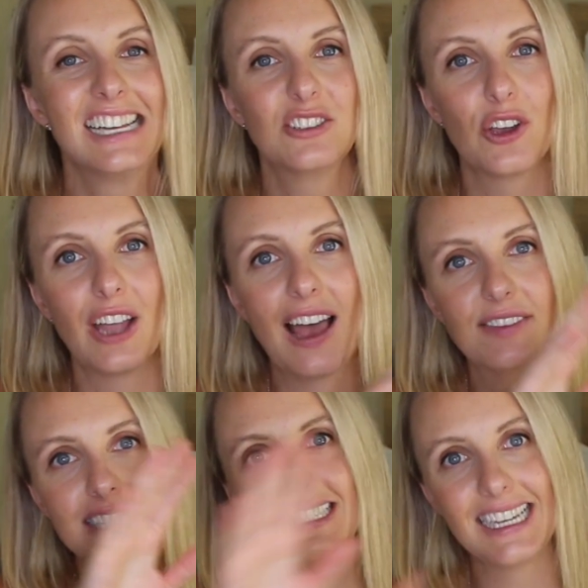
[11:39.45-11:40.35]
So
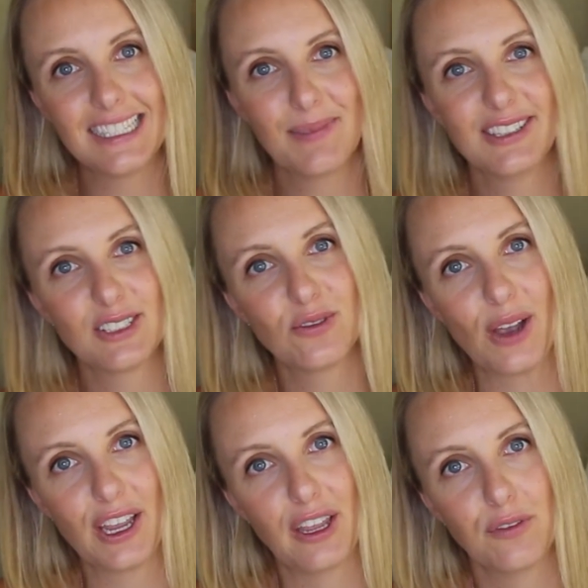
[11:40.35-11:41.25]
after 6 months of
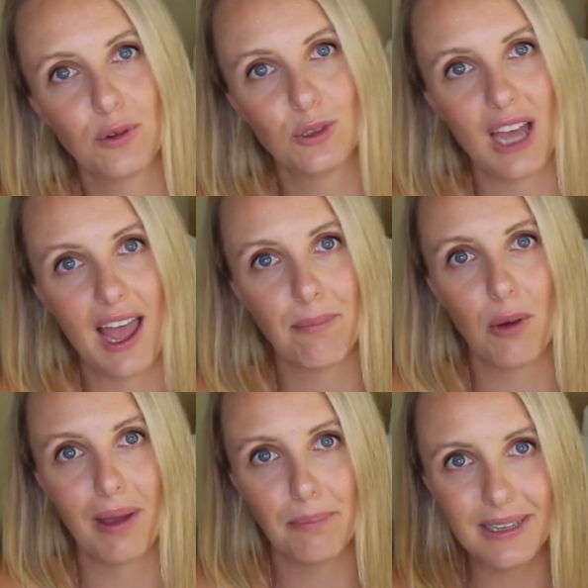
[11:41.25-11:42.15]
working full-time
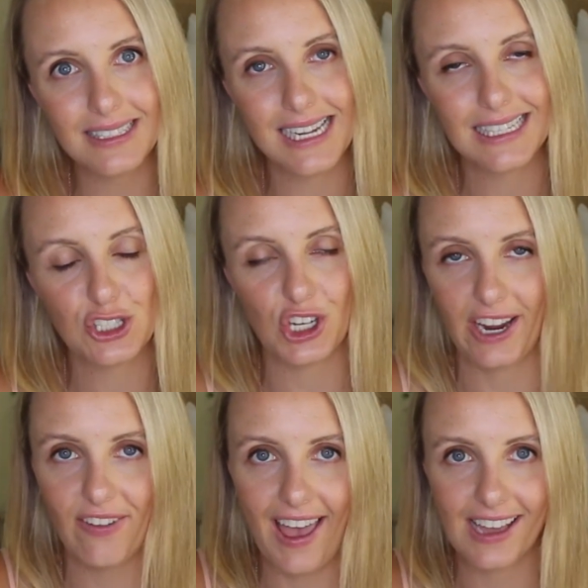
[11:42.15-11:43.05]
on my business,
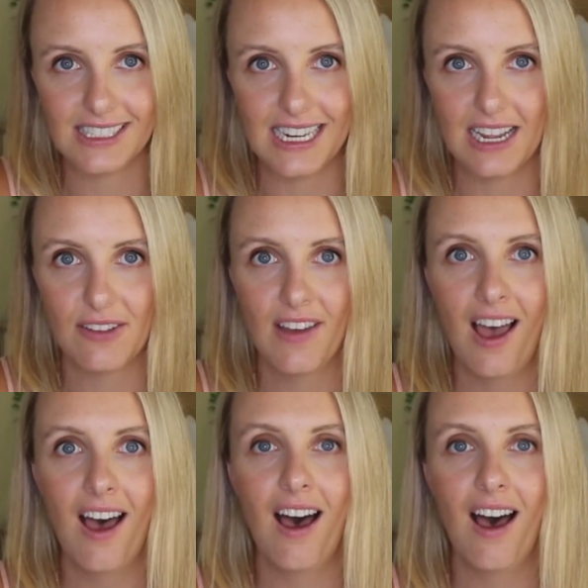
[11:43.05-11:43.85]
Chief Active,